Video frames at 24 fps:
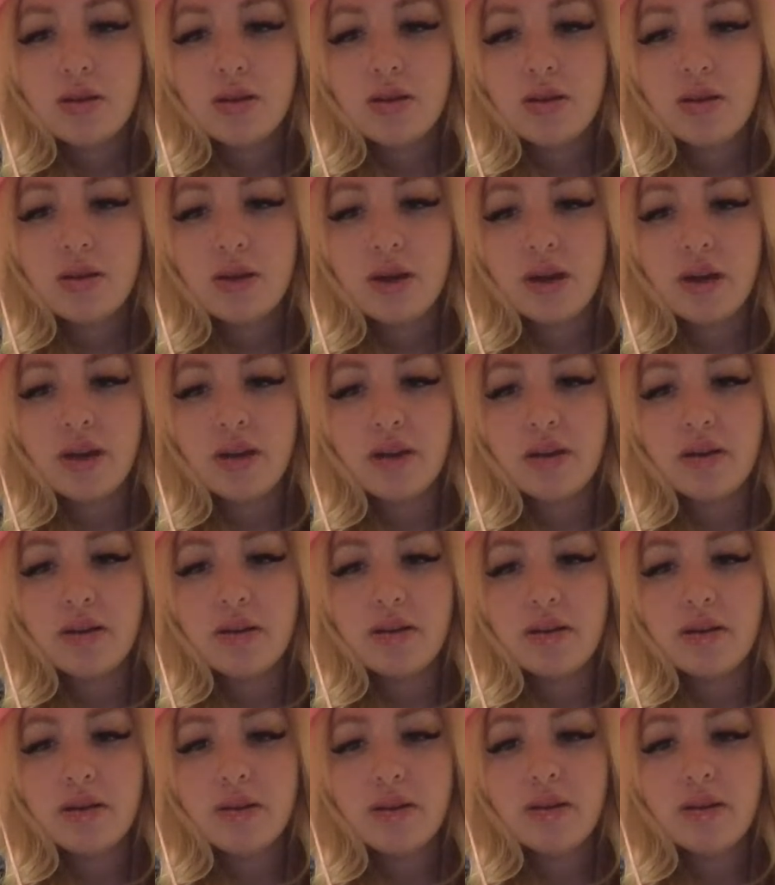okay,
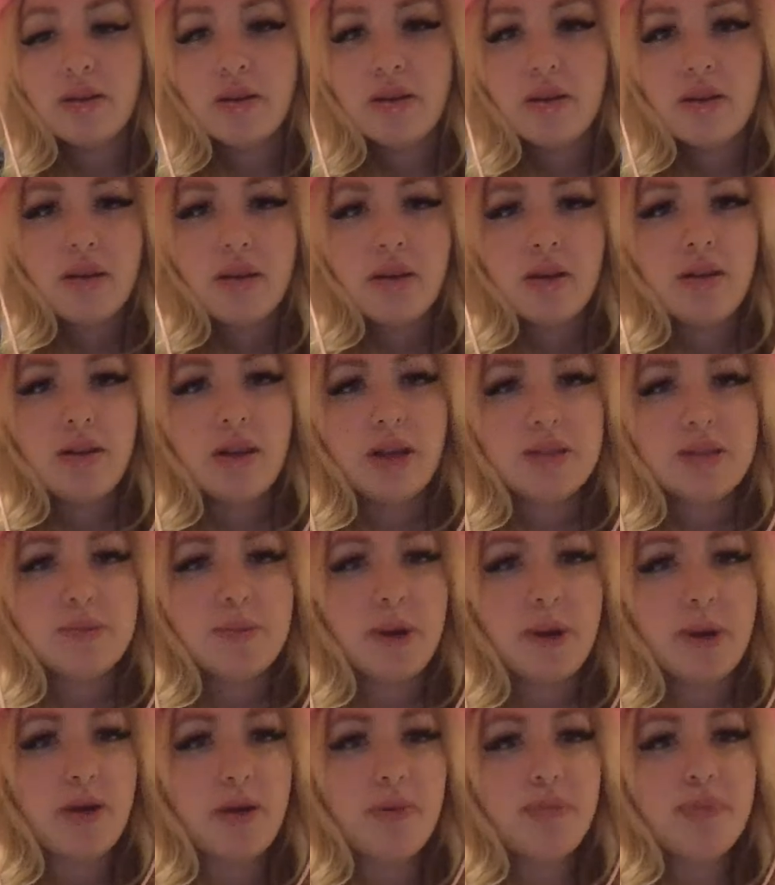that's better.
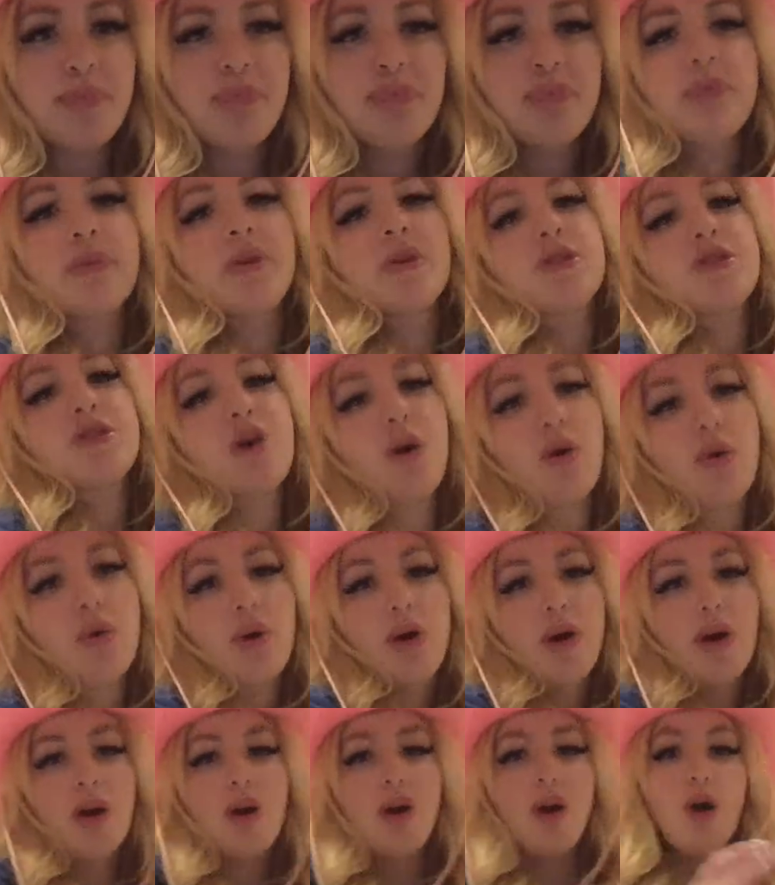So
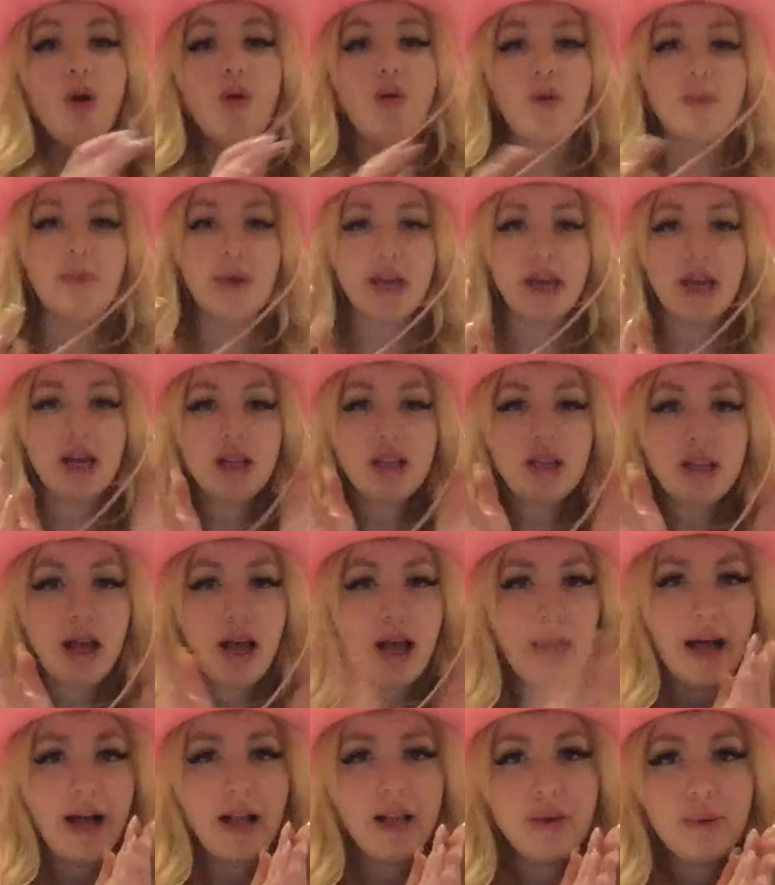we're making a little
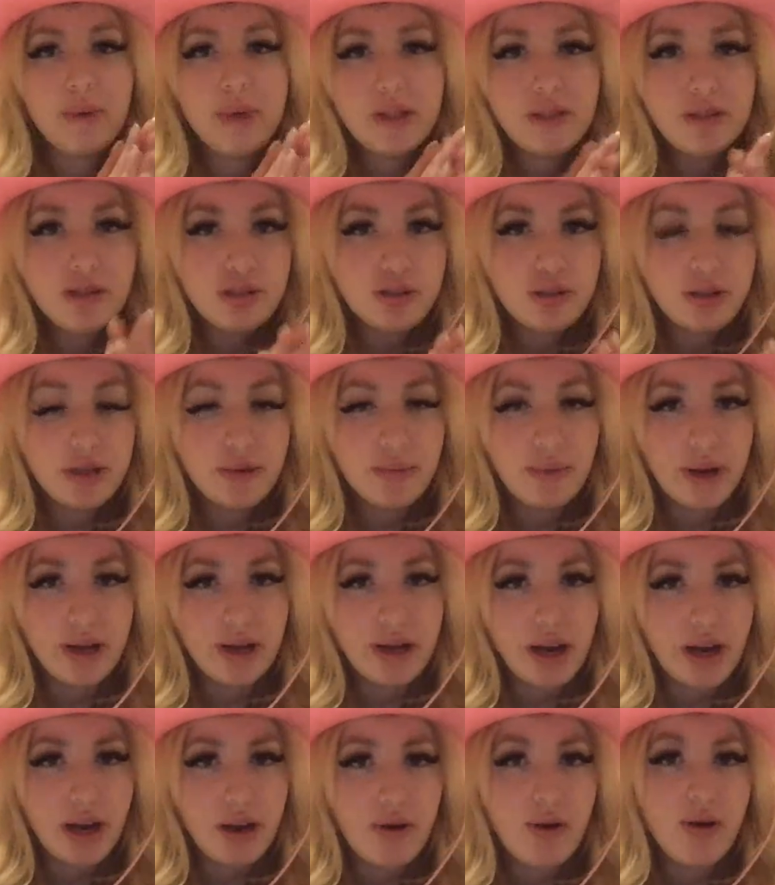Halloween treat right
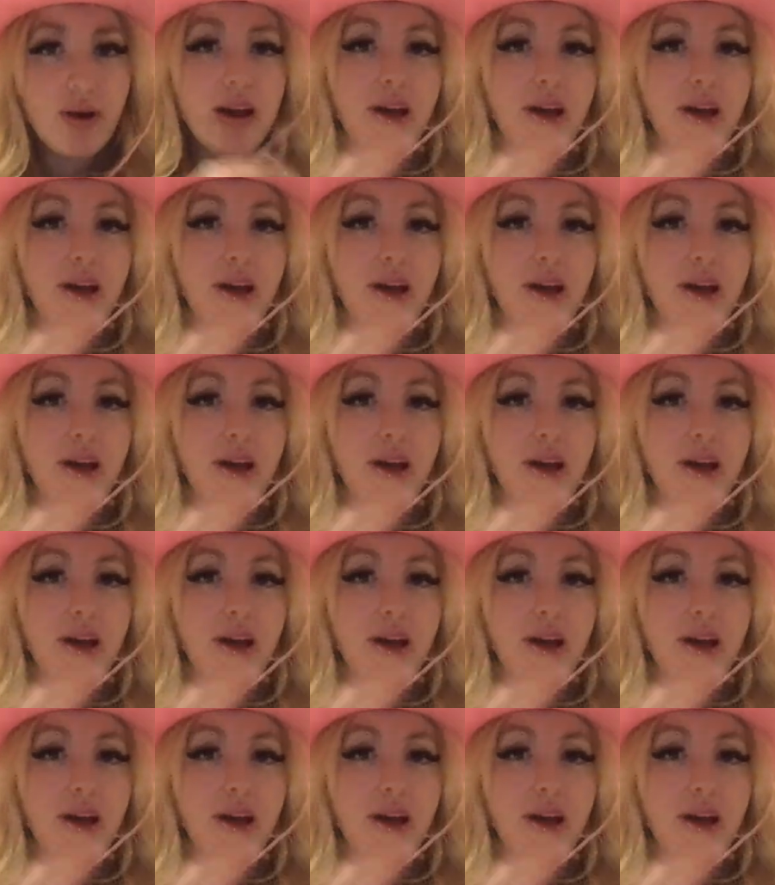now.